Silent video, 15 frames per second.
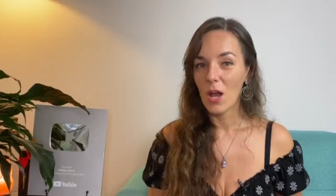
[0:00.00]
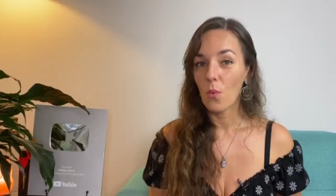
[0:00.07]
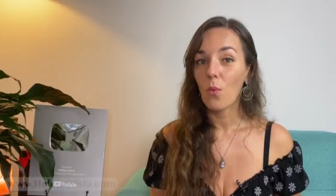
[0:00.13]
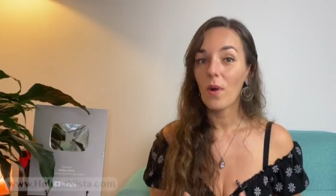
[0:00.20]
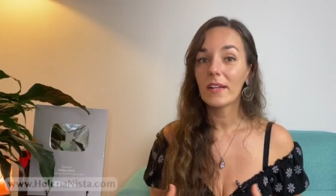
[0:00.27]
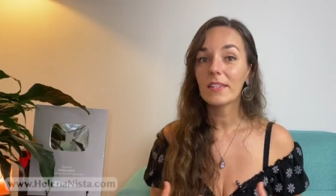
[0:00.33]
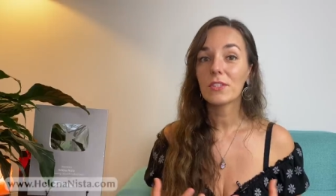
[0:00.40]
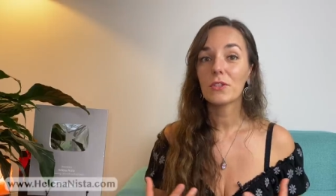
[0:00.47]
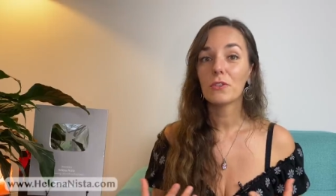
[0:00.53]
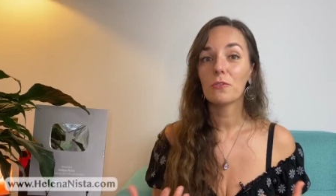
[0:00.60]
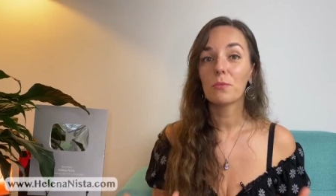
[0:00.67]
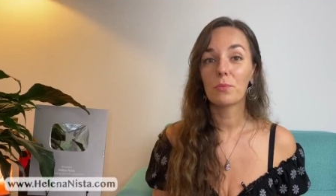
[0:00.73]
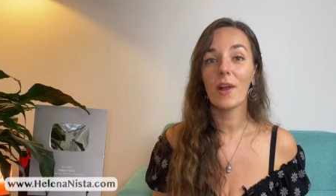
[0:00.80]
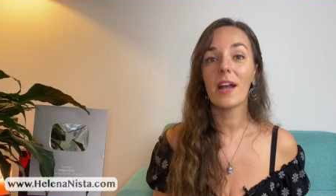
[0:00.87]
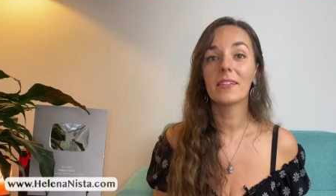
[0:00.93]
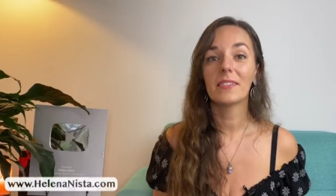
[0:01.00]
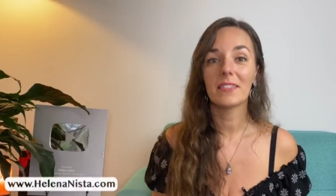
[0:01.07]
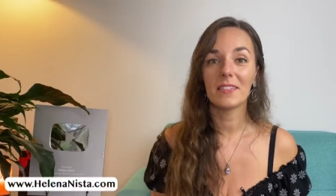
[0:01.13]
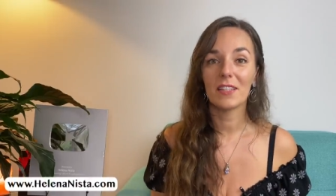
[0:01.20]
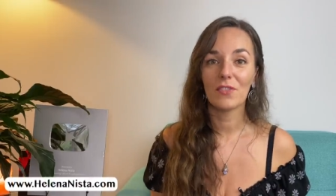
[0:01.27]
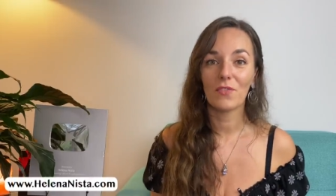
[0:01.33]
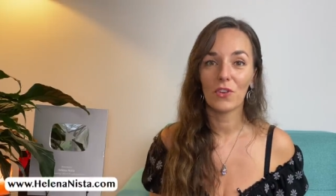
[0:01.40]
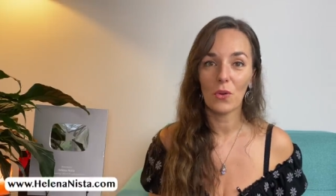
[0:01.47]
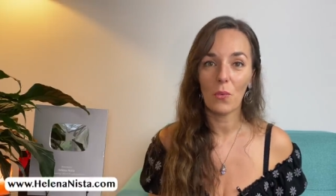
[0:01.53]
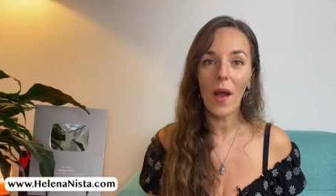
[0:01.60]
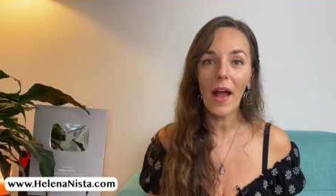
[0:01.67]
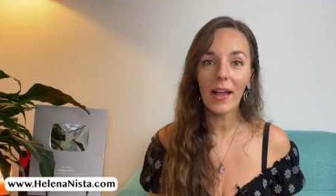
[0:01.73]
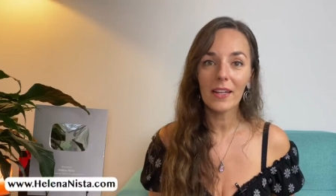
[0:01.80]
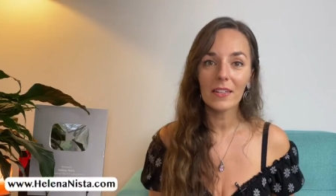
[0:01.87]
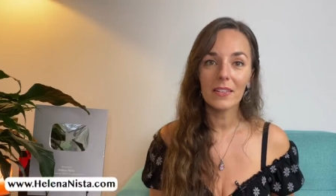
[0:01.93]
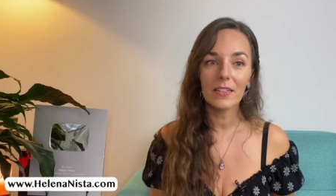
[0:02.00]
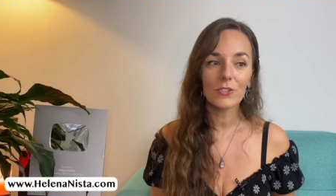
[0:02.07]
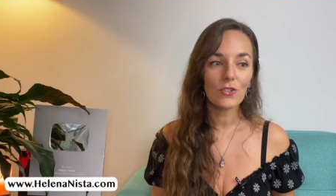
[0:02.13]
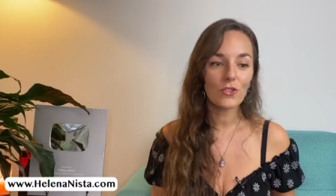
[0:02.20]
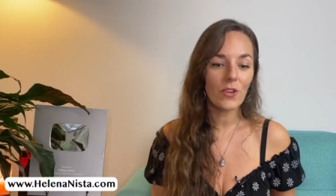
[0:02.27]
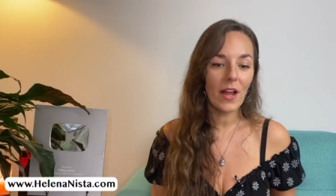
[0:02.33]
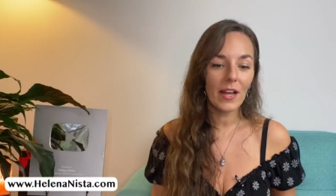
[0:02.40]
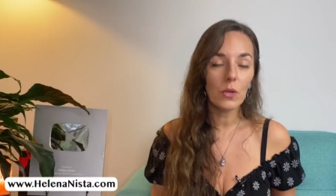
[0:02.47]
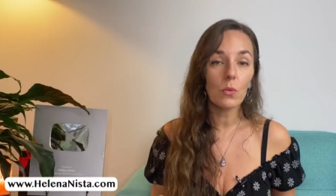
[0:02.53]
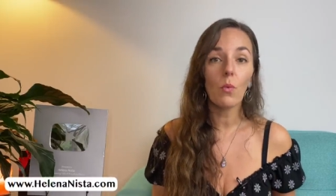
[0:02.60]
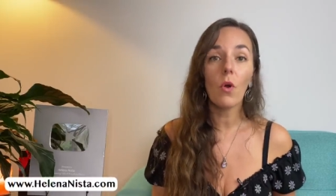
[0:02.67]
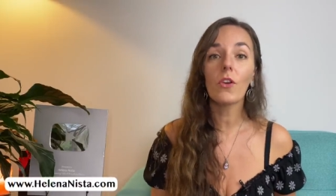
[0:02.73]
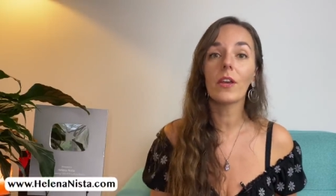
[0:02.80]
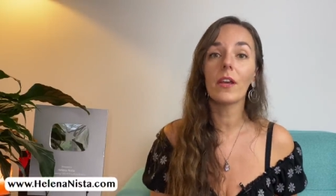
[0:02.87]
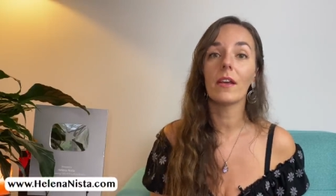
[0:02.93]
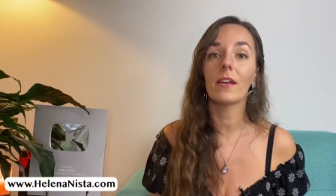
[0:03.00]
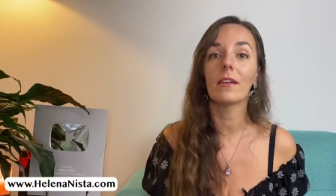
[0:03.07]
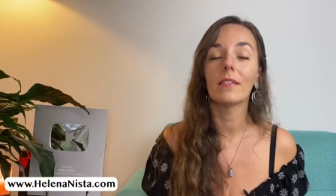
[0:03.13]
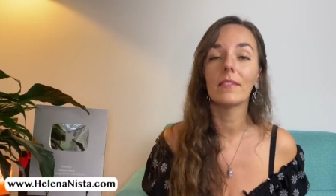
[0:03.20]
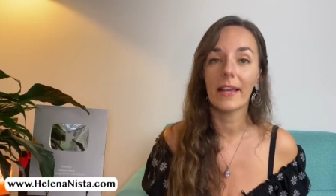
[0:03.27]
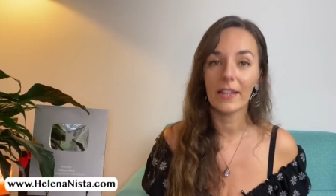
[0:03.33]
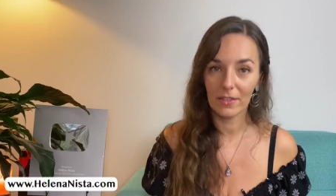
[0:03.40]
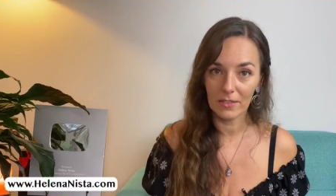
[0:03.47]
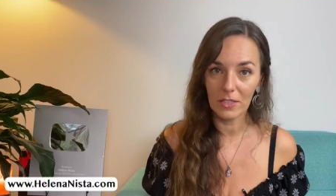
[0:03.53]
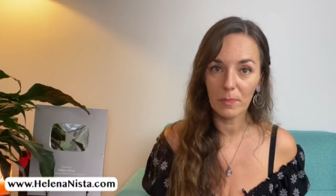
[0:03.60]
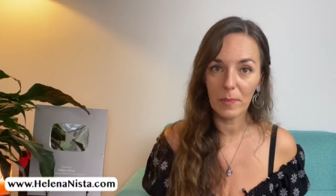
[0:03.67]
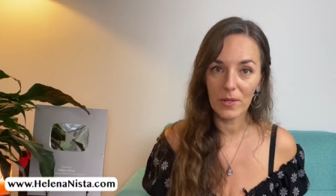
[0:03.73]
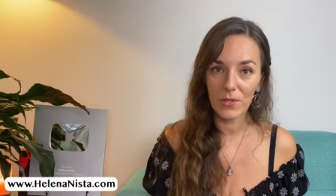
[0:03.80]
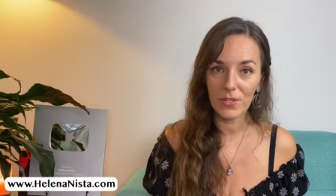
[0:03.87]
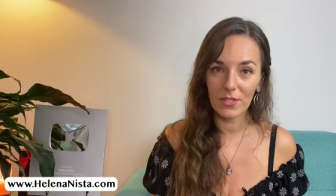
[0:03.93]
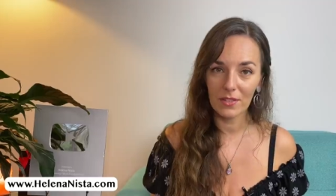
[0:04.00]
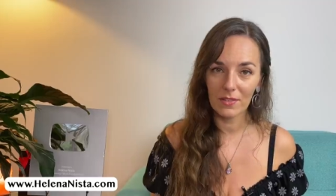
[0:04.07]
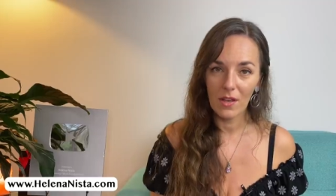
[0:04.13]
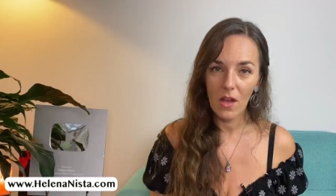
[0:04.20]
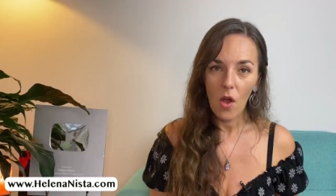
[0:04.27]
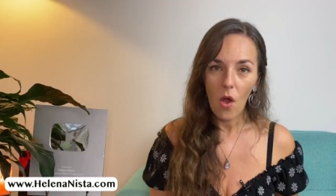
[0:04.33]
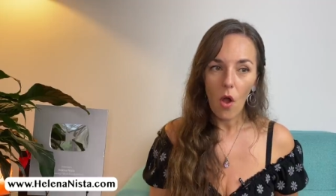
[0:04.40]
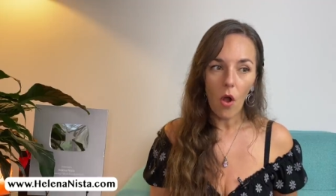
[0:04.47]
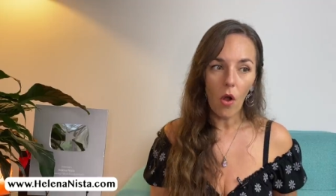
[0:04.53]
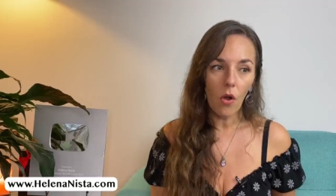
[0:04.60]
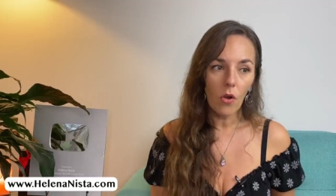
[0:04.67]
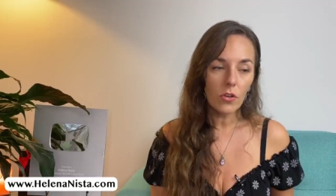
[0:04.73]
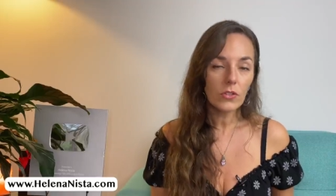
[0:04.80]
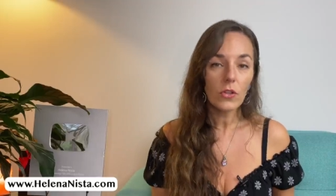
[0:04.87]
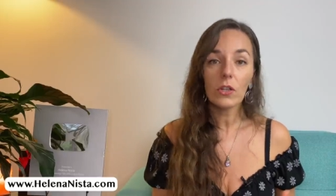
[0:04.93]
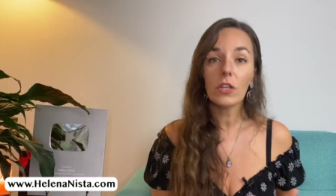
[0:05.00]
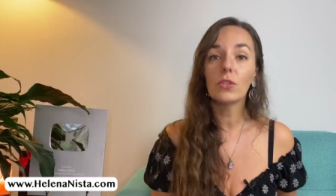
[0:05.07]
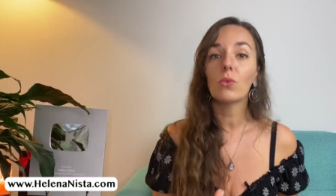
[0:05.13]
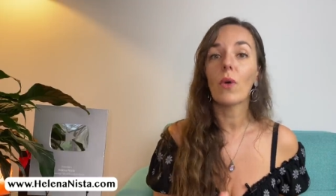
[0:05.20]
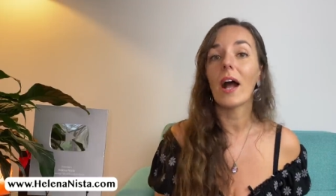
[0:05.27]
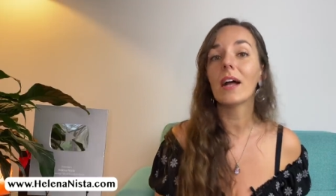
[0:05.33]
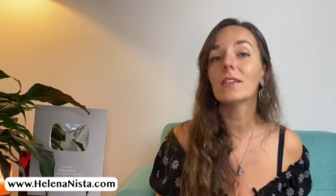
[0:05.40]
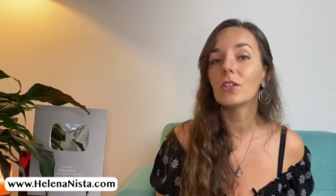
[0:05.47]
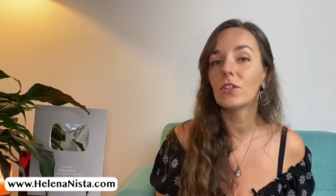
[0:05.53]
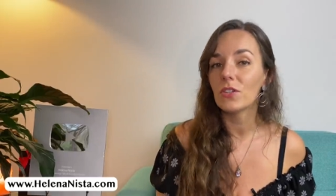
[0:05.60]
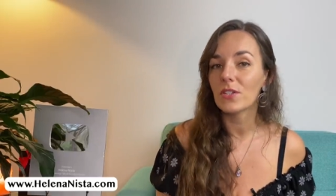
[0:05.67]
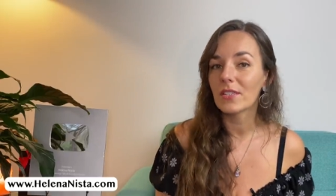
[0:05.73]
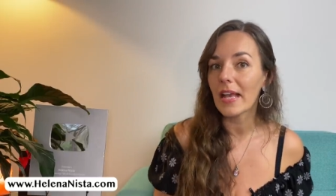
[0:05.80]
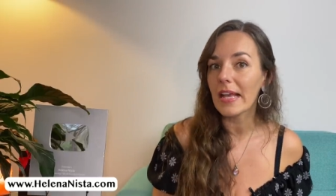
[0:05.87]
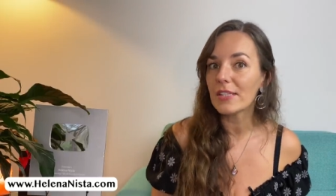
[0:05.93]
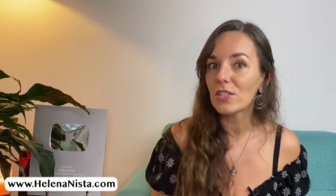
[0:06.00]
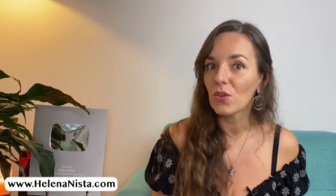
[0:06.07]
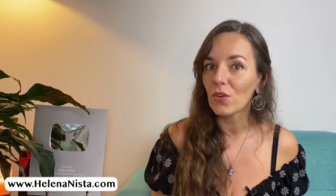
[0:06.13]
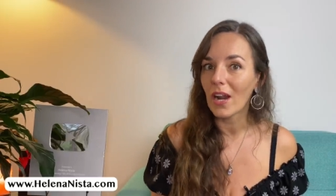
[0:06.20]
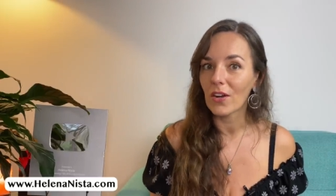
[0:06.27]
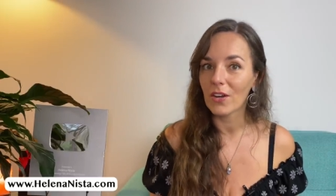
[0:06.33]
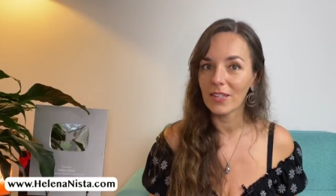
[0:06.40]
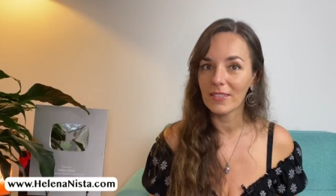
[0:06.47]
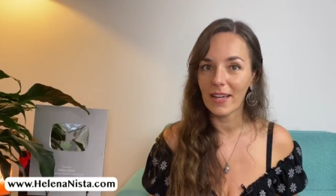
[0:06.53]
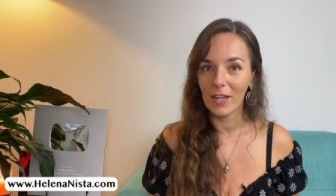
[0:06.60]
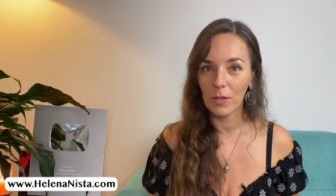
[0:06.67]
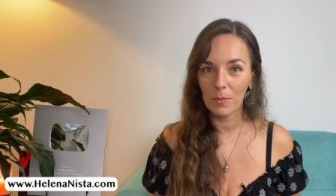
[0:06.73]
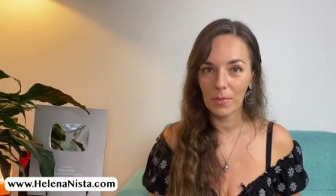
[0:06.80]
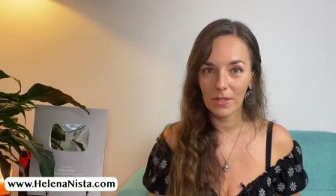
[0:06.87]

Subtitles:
Once you've practiced this for a while, try walking like this person or talking to others as your archetype.